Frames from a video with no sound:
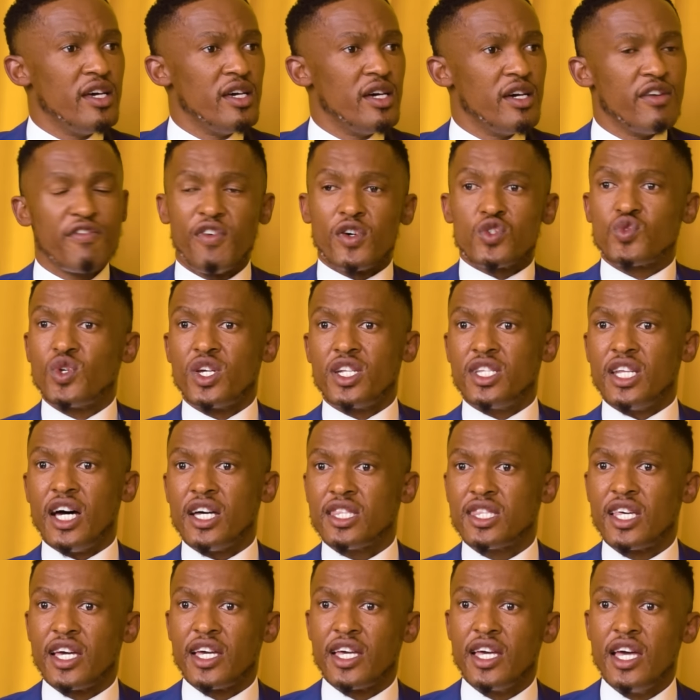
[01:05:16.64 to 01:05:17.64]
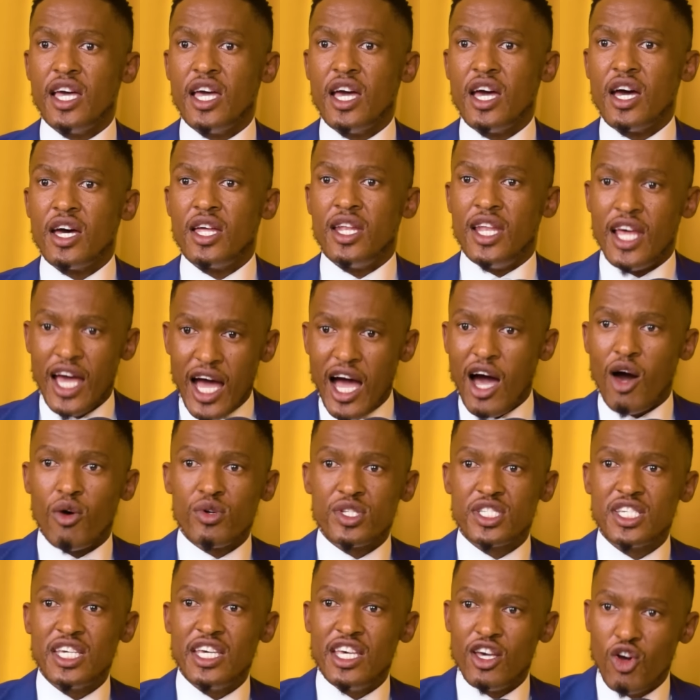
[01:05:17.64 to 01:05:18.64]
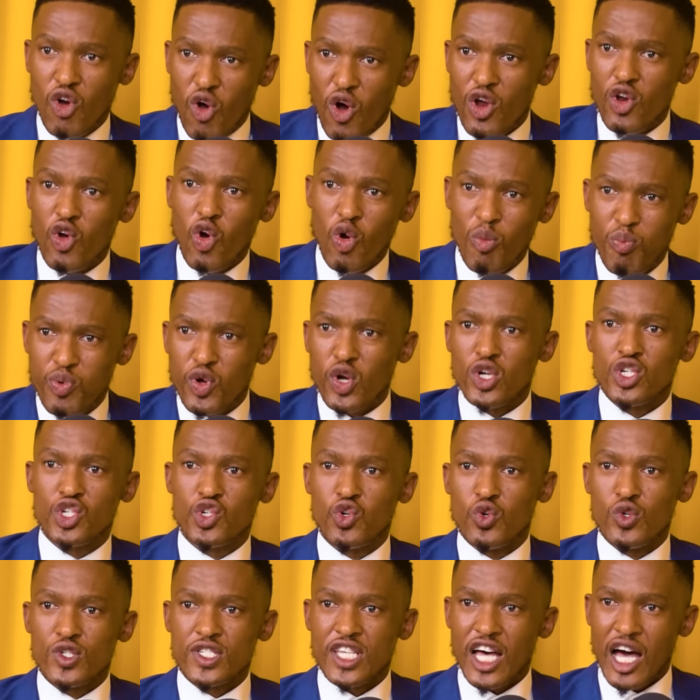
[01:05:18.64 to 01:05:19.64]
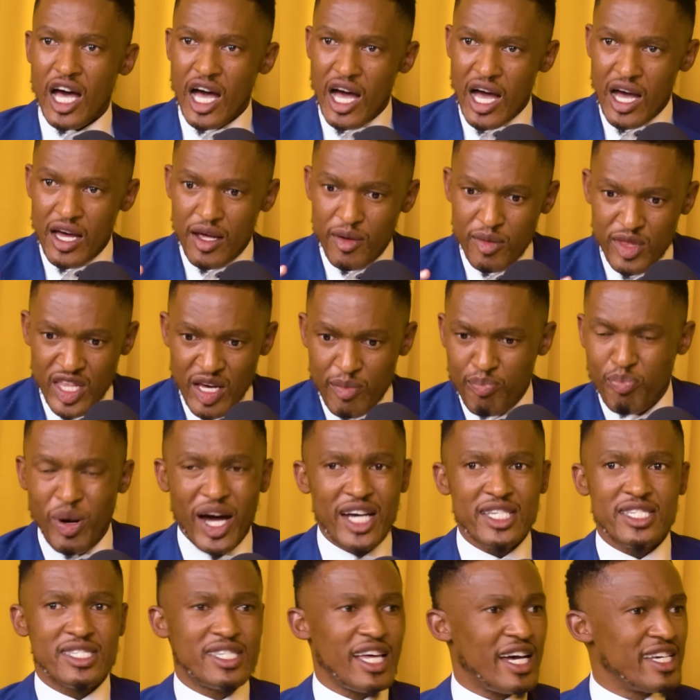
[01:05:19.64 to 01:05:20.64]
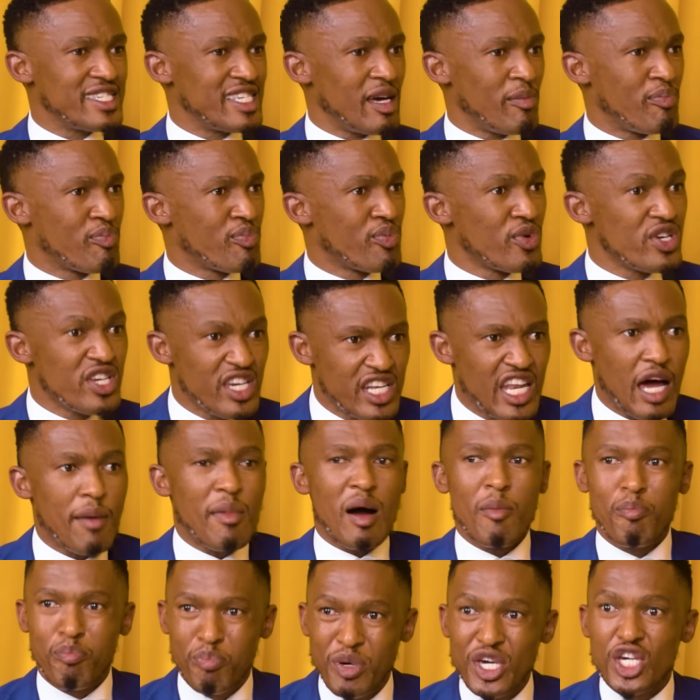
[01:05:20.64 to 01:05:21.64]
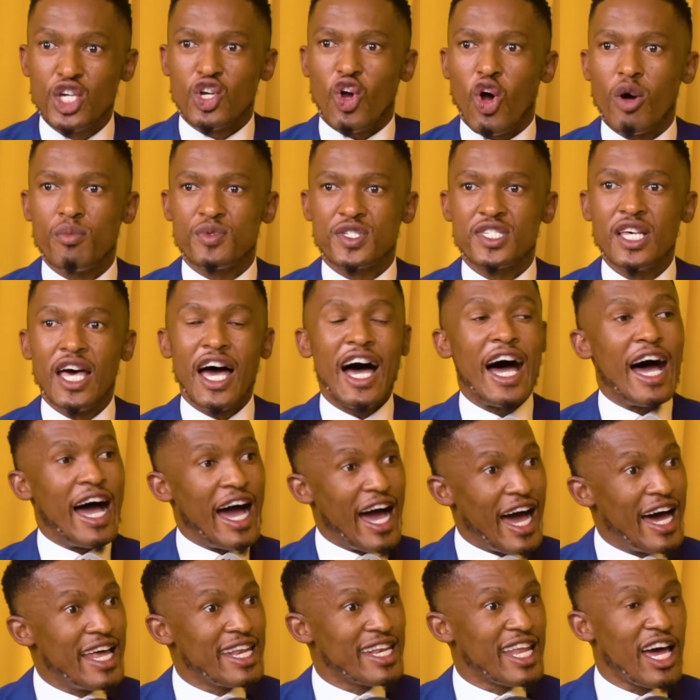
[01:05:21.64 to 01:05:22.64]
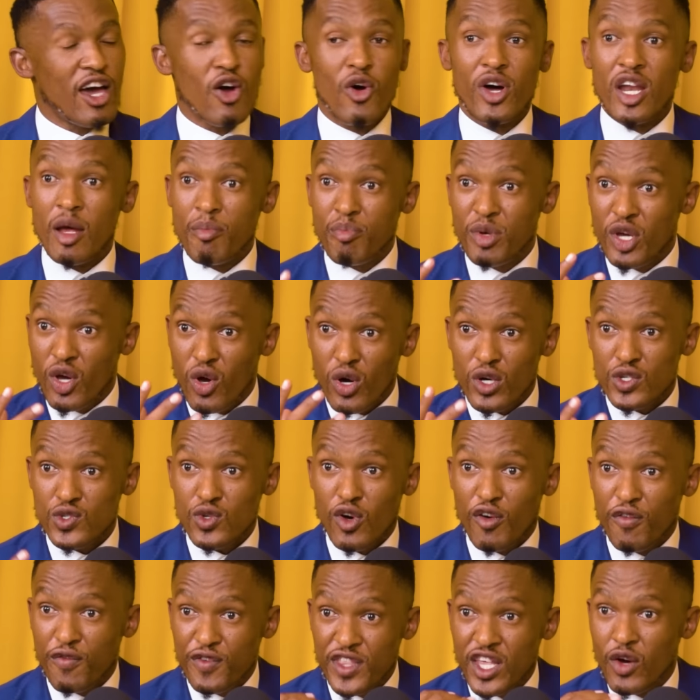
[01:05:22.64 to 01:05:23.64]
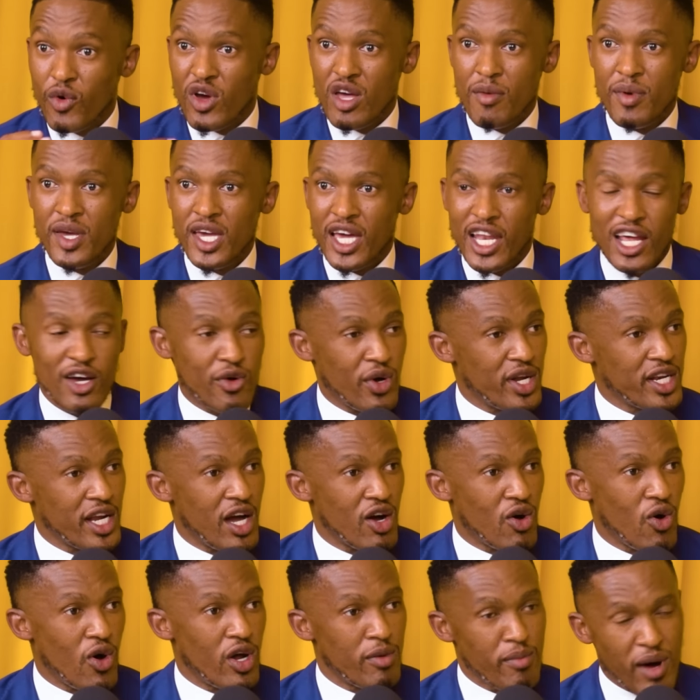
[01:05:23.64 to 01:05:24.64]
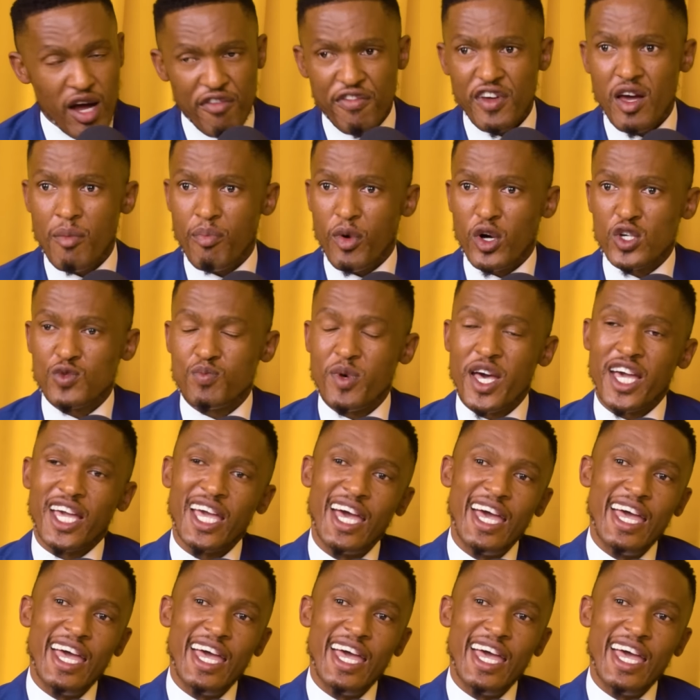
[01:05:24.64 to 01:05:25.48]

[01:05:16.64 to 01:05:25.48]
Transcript: For sweet nothing. Le outi economic producer, the pastors, inama bishops are under yona because of the way we lekon ngakon. Mafika Boxburg,